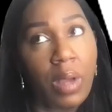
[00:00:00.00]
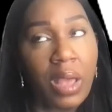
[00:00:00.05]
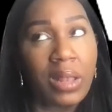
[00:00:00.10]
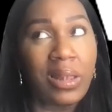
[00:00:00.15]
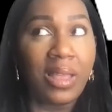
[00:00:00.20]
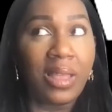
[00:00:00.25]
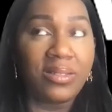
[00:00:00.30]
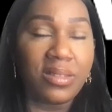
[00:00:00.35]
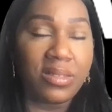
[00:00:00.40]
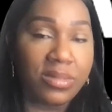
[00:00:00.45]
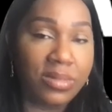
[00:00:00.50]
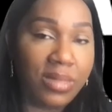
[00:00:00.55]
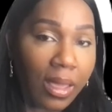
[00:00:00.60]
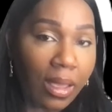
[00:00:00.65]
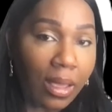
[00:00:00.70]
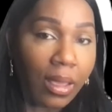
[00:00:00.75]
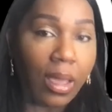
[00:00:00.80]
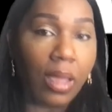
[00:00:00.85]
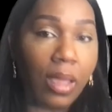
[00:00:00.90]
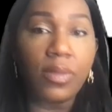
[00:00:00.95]
I'd like to
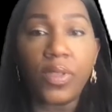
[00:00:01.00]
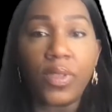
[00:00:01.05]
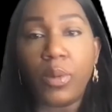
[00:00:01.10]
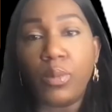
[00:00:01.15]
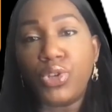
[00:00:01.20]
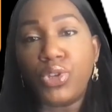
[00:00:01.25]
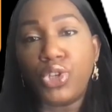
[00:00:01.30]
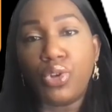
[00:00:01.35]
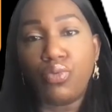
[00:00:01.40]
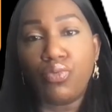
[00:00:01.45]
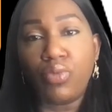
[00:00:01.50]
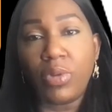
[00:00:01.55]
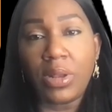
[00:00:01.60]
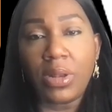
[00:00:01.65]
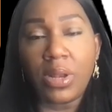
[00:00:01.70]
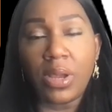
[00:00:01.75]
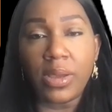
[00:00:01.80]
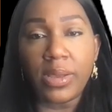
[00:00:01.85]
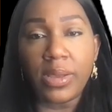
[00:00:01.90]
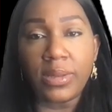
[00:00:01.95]
think they would soon
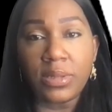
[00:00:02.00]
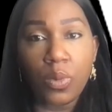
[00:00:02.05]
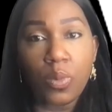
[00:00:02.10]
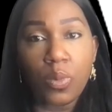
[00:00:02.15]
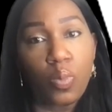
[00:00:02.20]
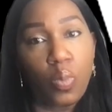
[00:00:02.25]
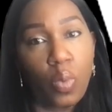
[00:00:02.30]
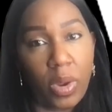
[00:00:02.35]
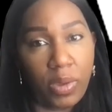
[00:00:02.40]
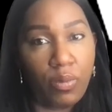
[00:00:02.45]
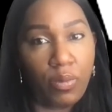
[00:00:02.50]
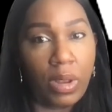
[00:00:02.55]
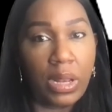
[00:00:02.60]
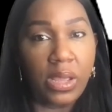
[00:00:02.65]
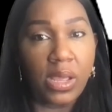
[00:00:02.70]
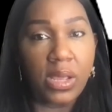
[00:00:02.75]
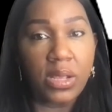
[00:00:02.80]
realize what it really